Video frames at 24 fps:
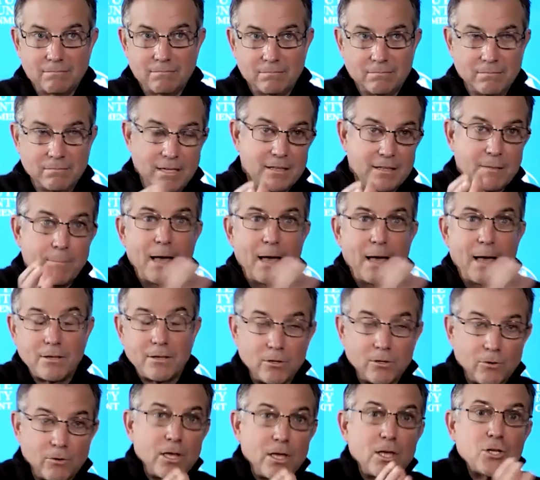in
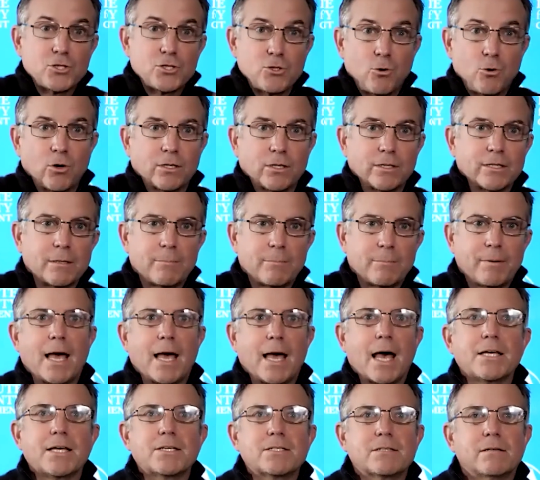the historically in the
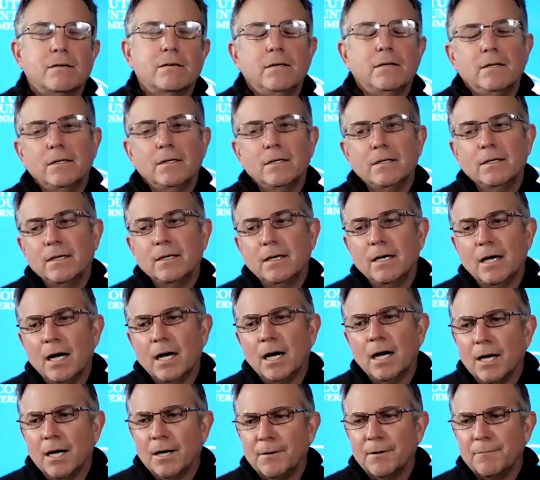past.
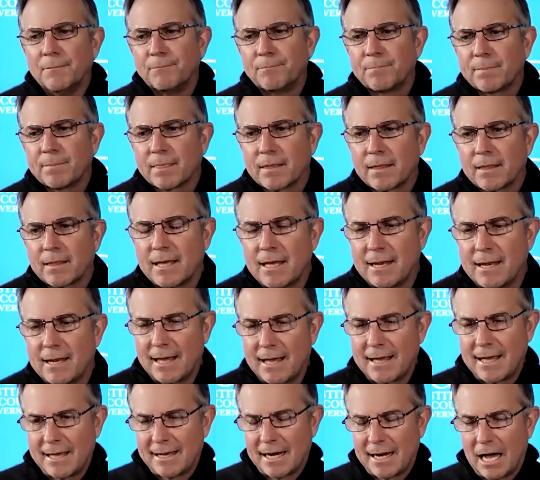And
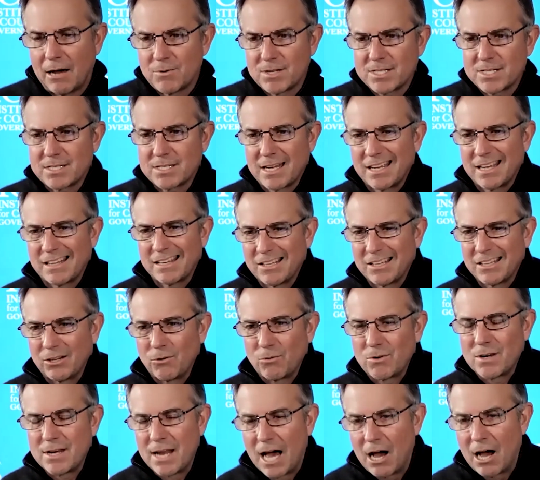I would say,
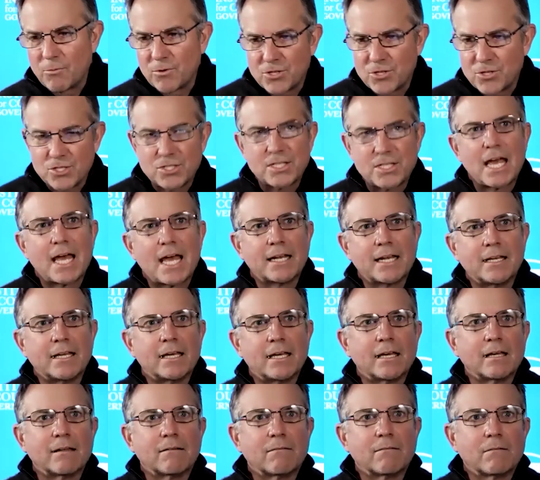
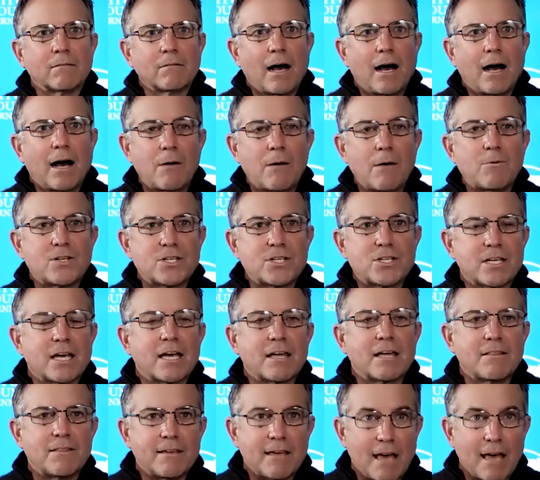notwithstanding, I would say
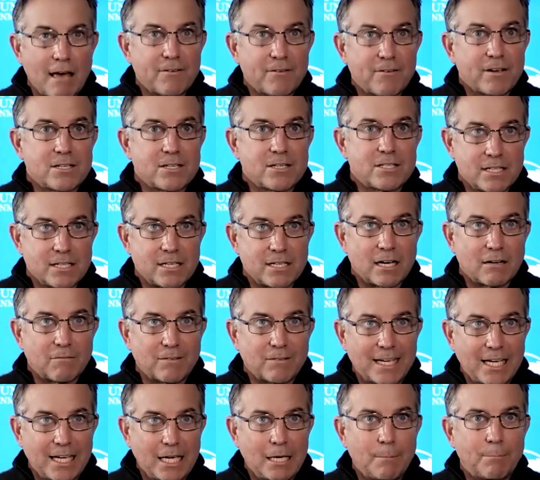the efficacy of
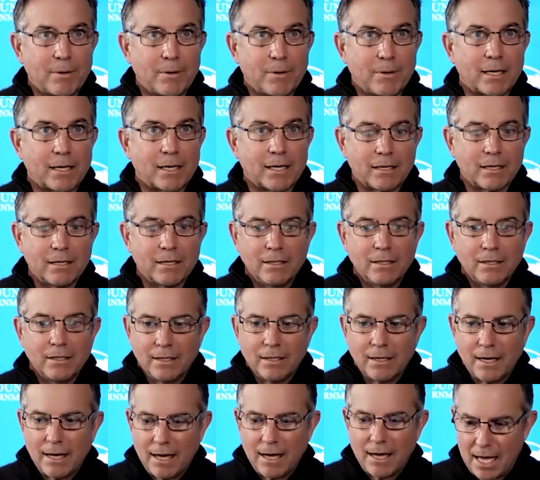keeping
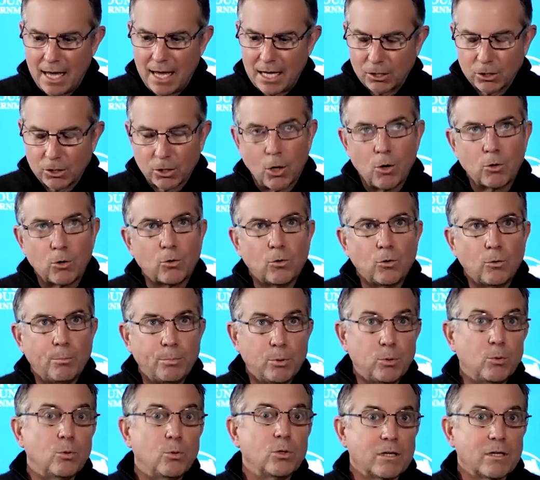a local
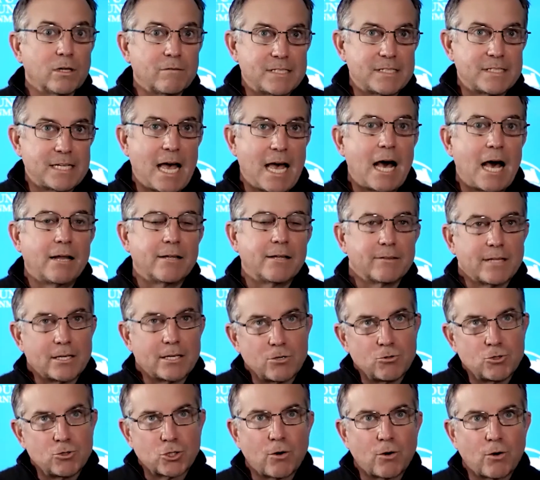pool of talent that
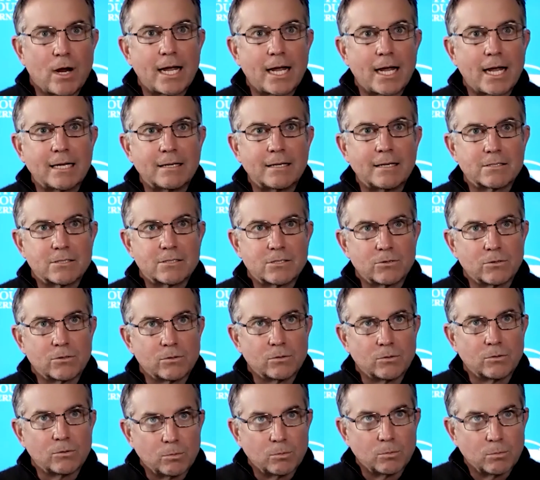you train
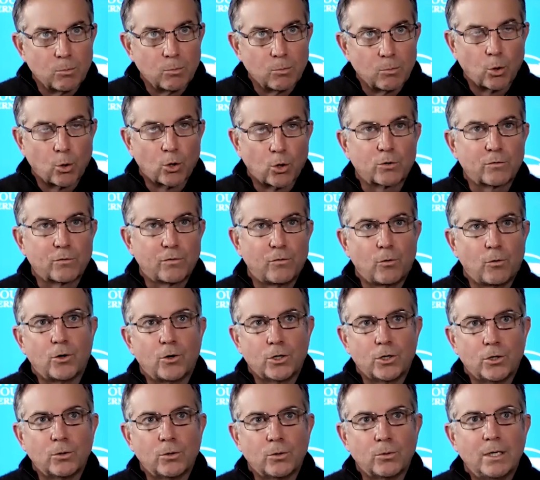to work for
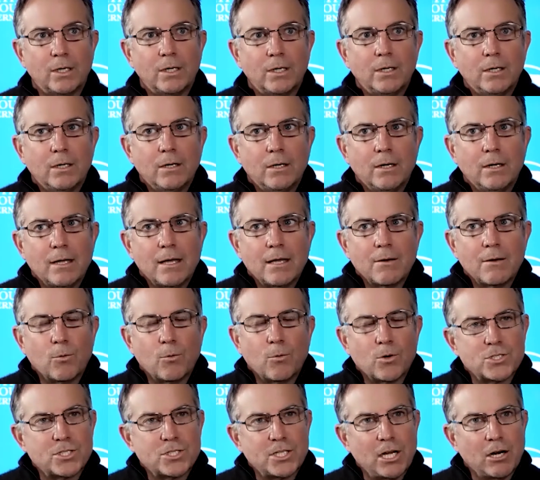you,
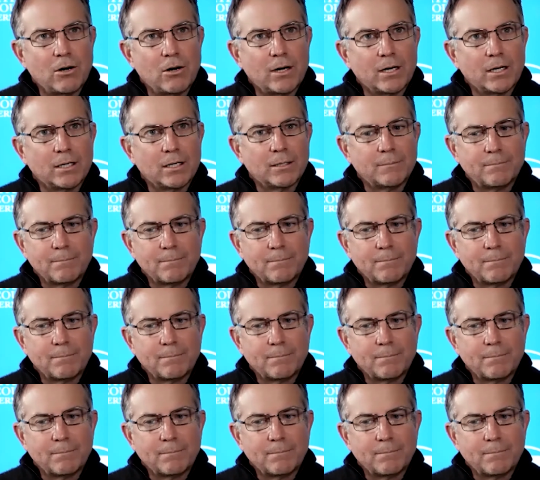was there a